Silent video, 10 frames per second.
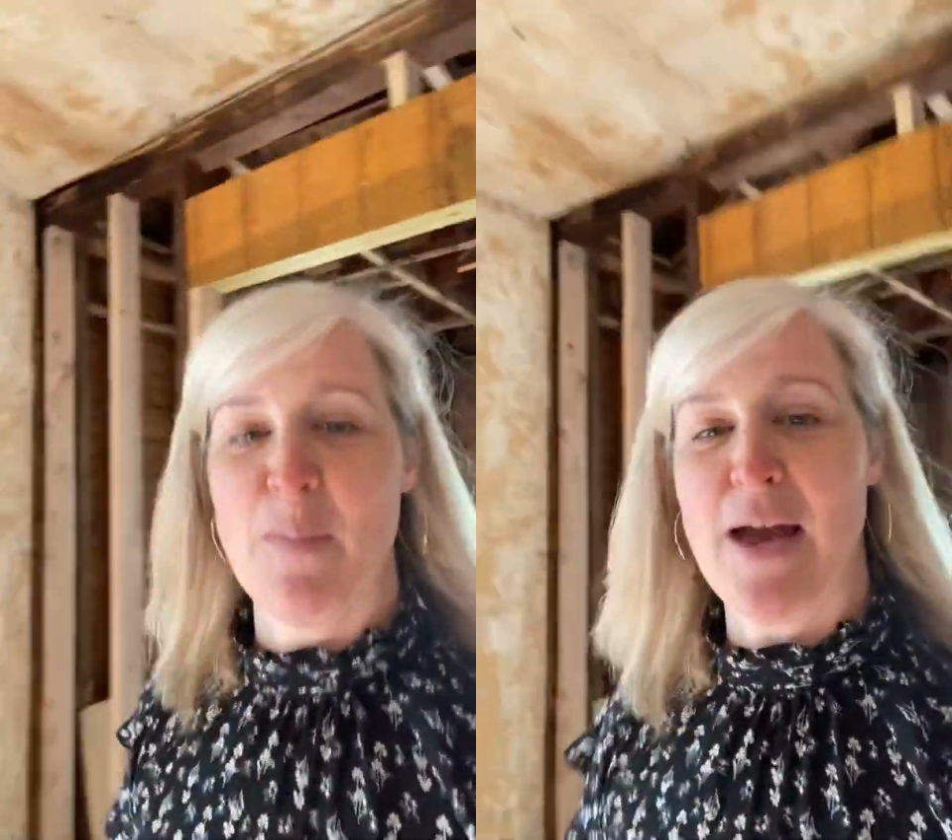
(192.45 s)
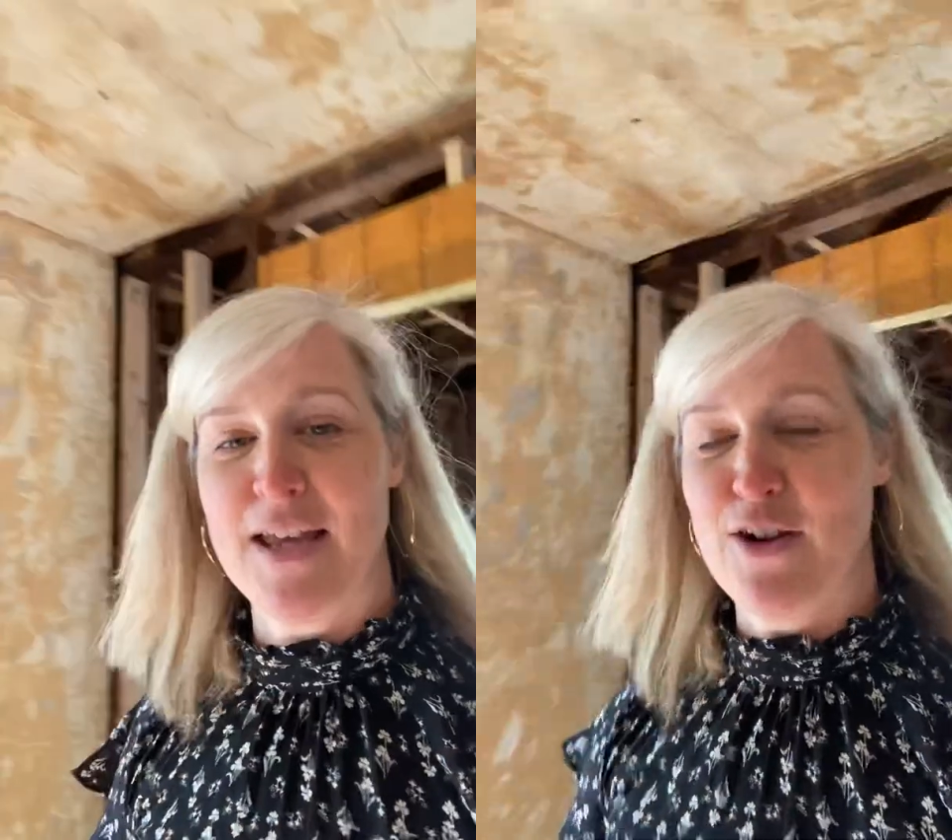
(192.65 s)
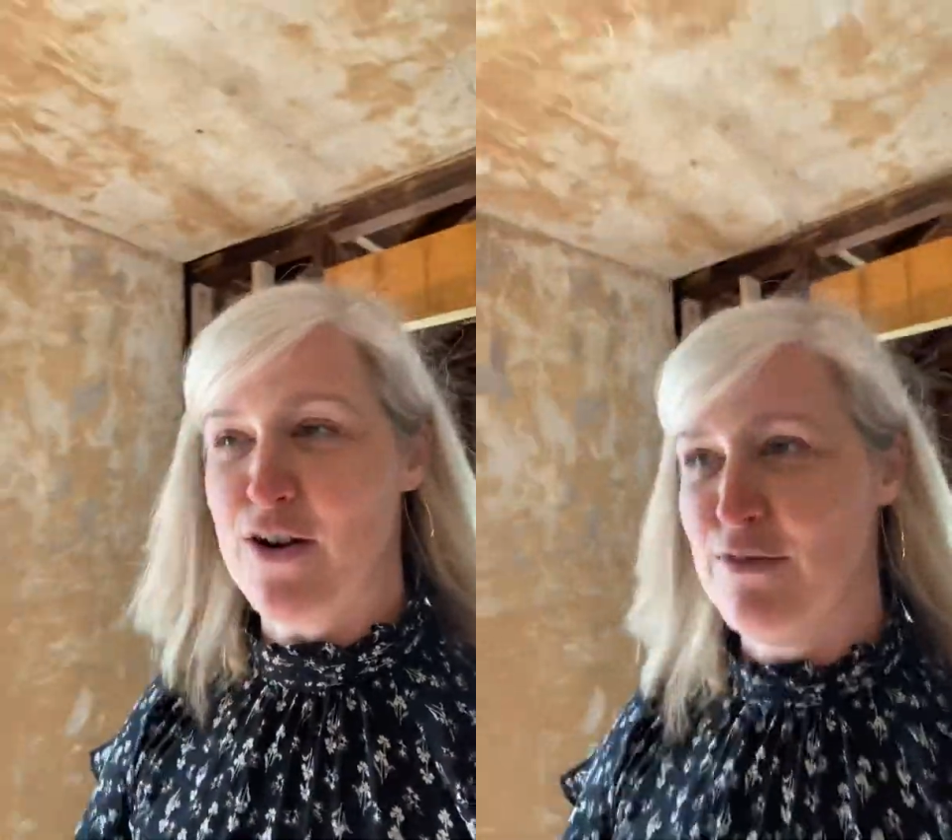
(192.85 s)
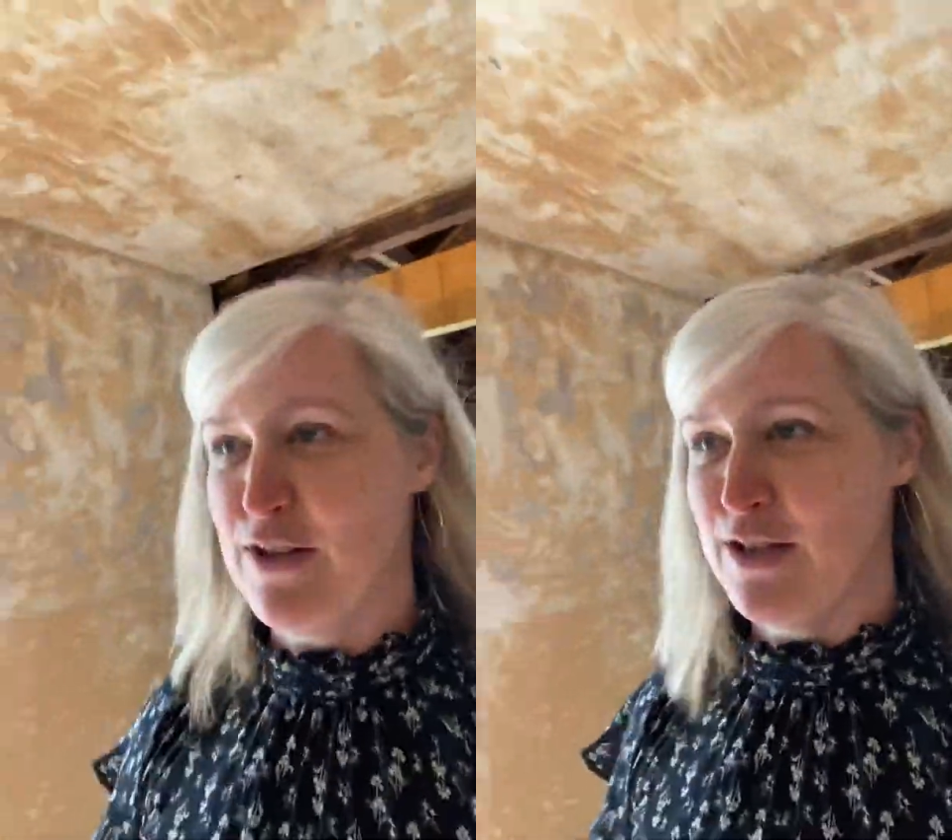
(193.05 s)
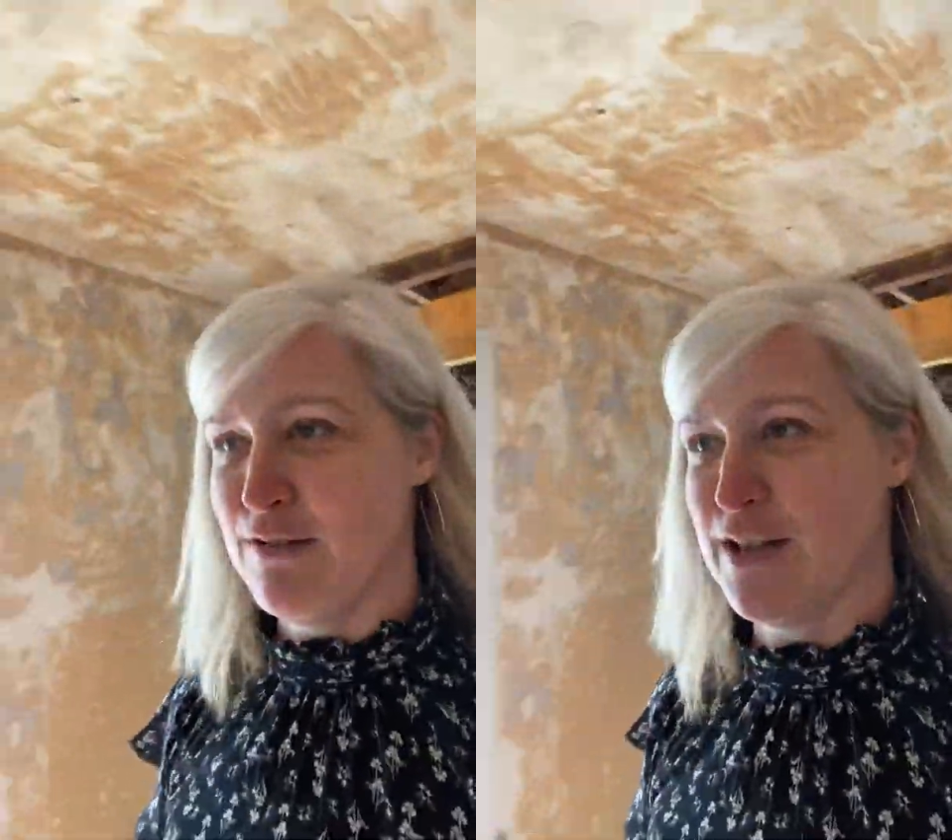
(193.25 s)
the backyard
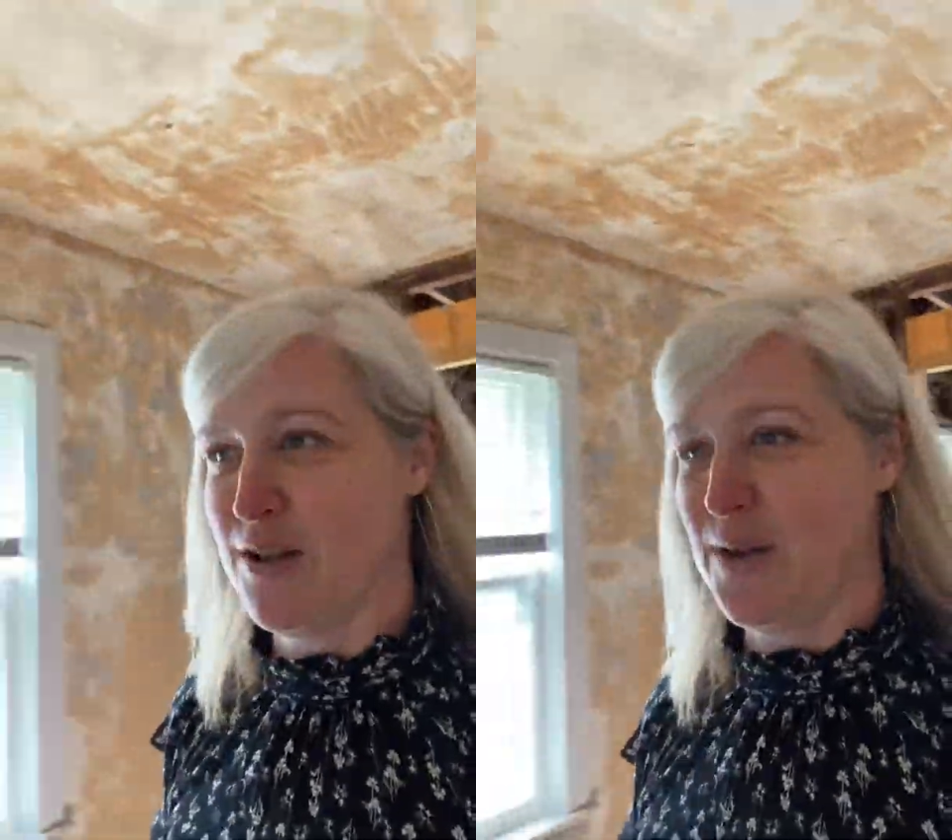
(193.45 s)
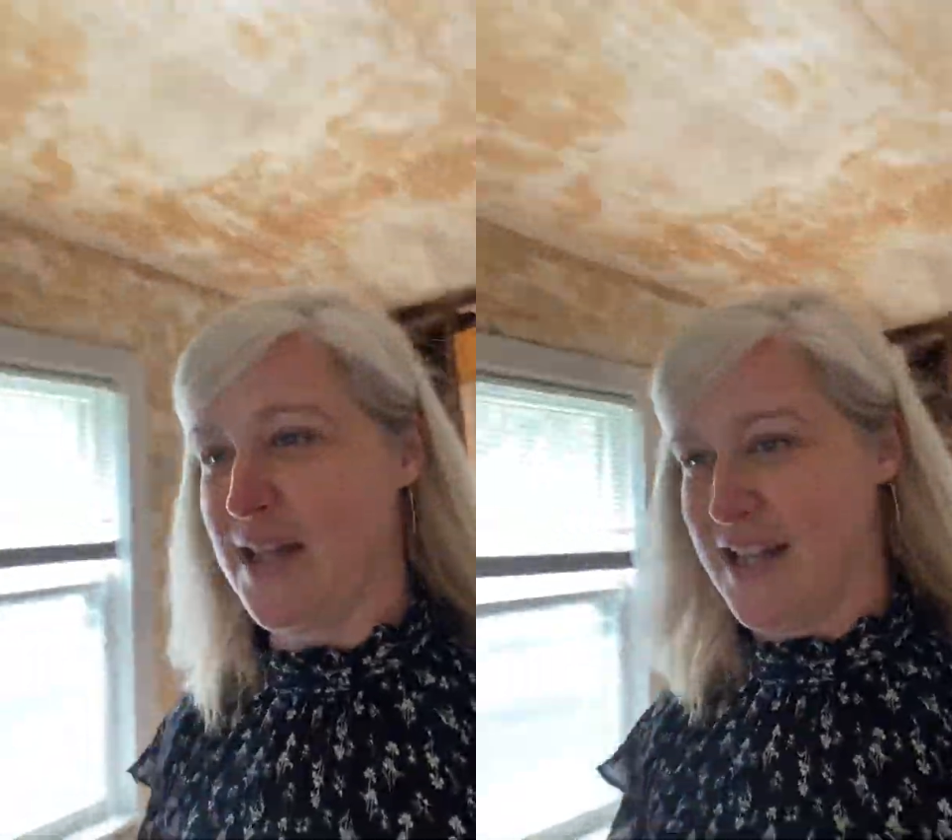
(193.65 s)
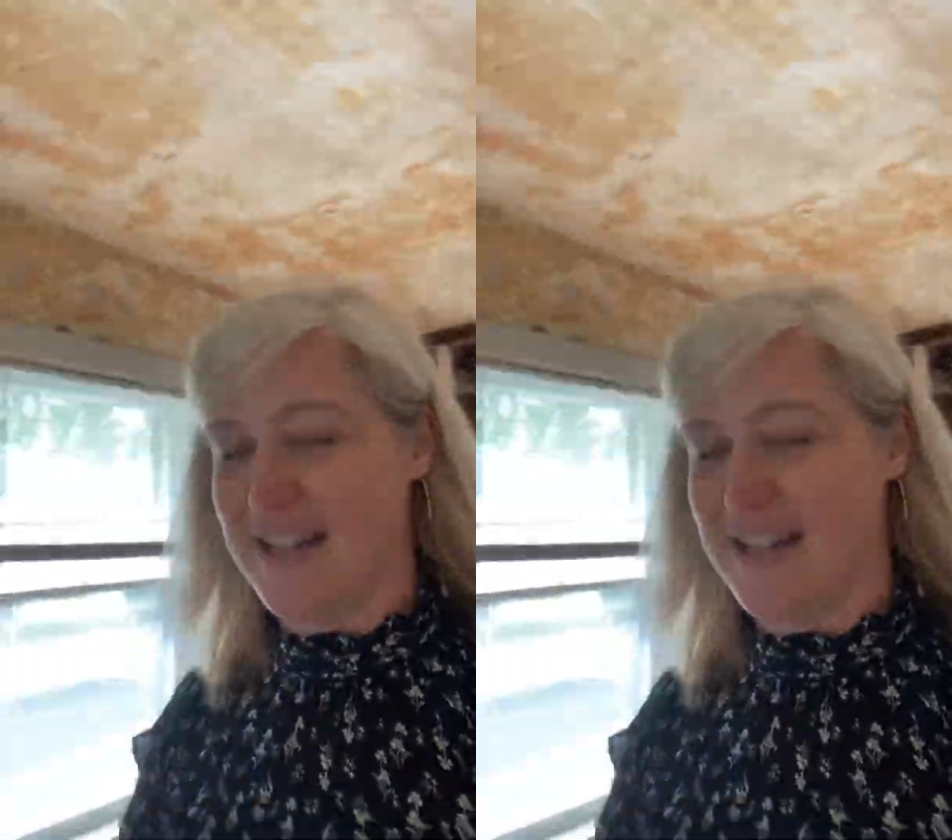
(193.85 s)
really, really quick.